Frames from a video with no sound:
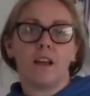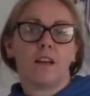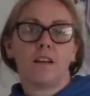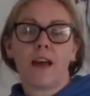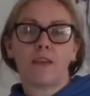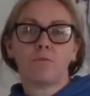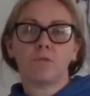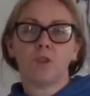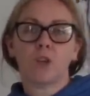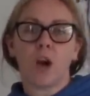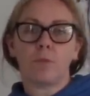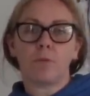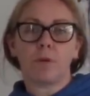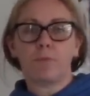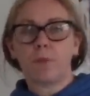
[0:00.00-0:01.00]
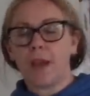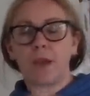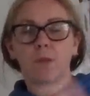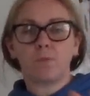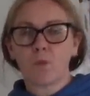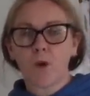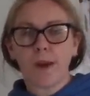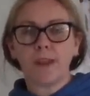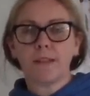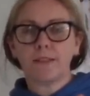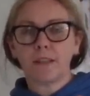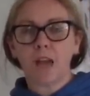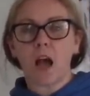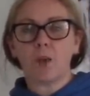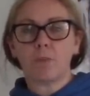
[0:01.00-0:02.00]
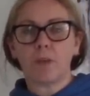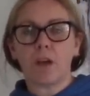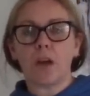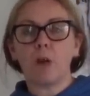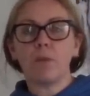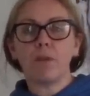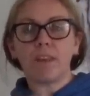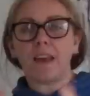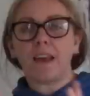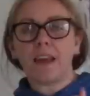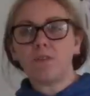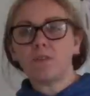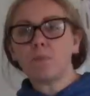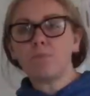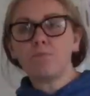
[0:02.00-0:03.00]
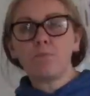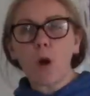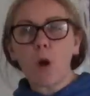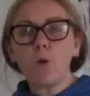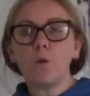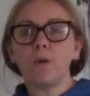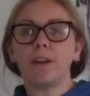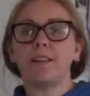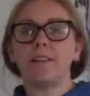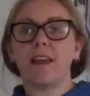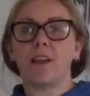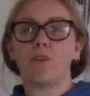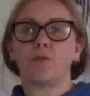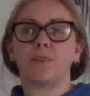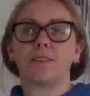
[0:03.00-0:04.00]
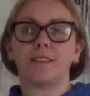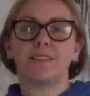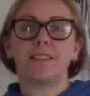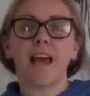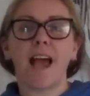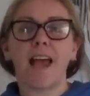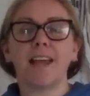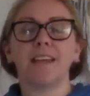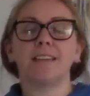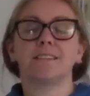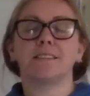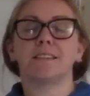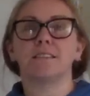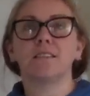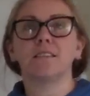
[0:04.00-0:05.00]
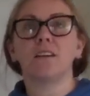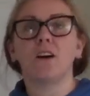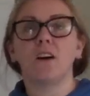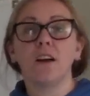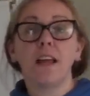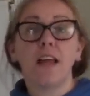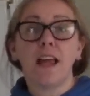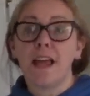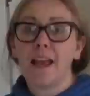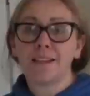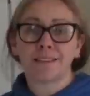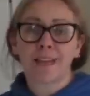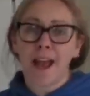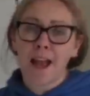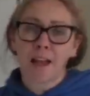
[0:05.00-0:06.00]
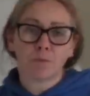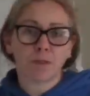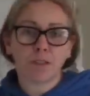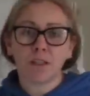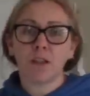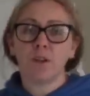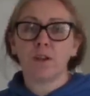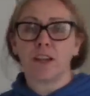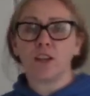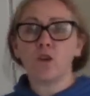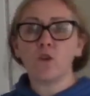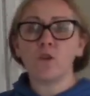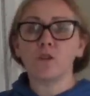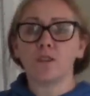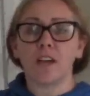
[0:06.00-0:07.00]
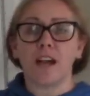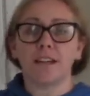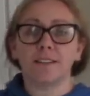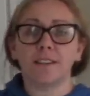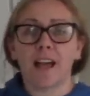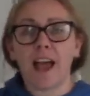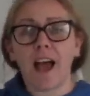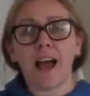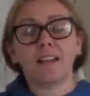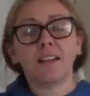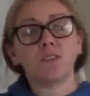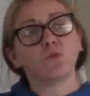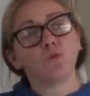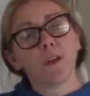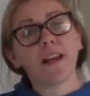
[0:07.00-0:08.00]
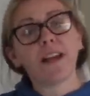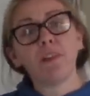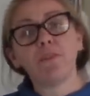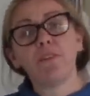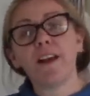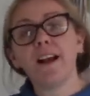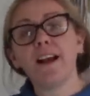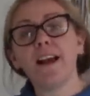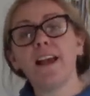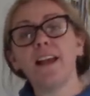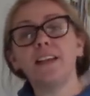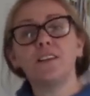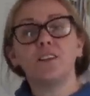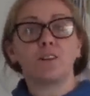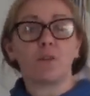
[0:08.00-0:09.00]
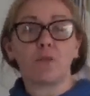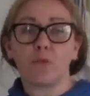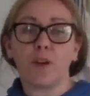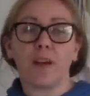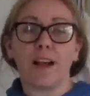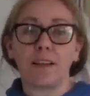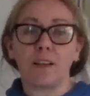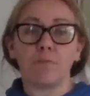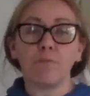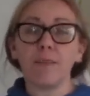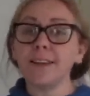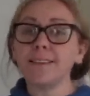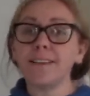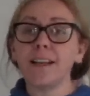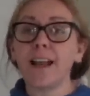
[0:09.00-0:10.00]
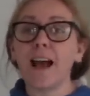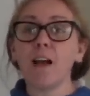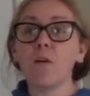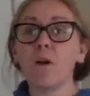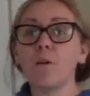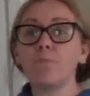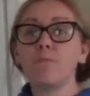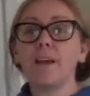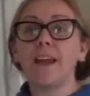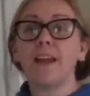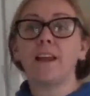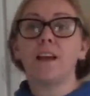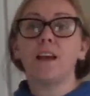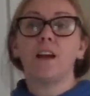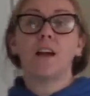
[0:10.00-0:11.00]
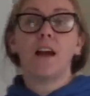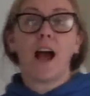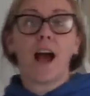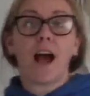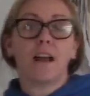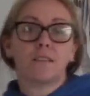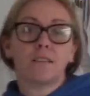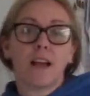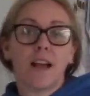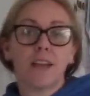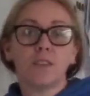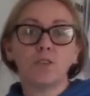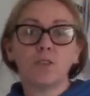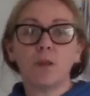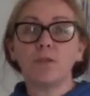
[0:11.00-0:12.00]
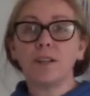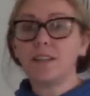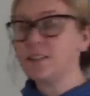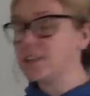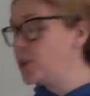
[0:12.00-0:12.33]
lamb chop, but it breaks up, you know, when they leave the bone in there for taste. And oh, it's absolutely gorgeous, and it's really filling. You don't feel like you're missing out on meat. And you don't need to